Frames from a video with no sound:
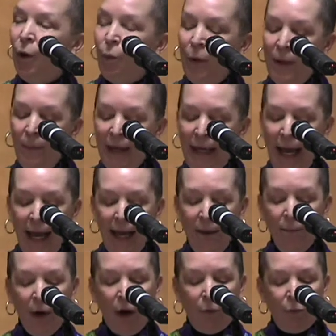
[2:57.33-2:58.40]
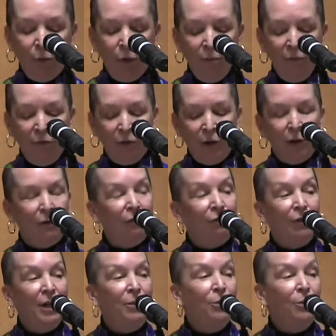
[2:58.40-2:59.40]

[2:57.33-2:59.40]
we became a room full of free